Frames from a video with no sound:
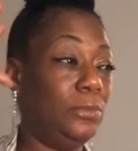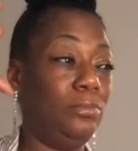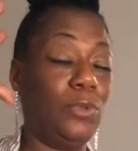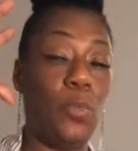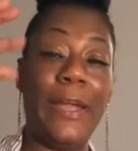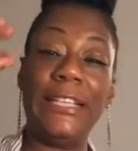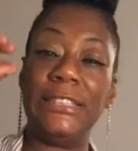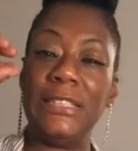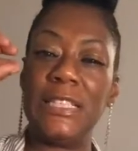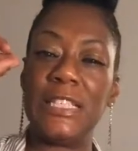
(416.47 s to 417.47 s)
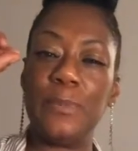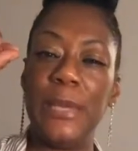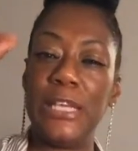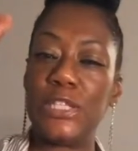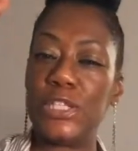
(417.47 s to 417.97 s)
The way she
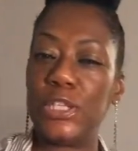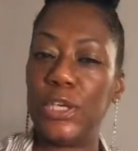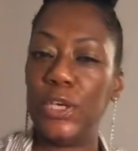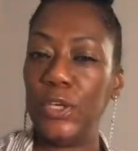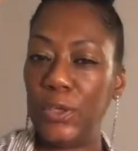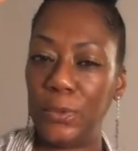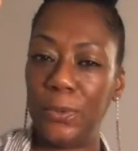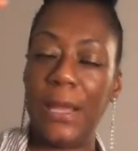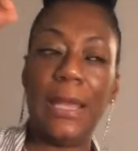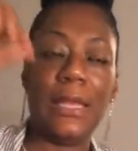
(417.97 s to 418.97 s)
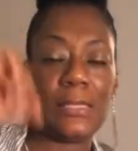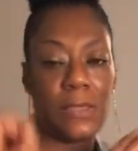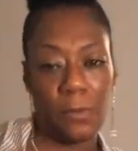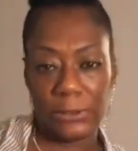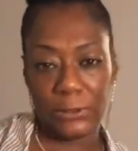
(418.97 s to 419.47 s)
speaks to you is
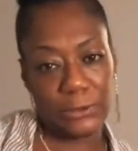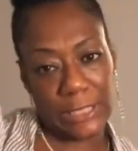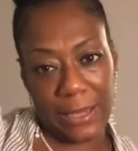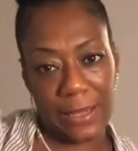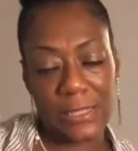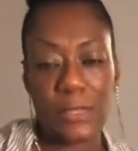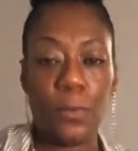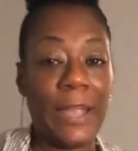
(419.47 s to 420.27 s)
going to change. The way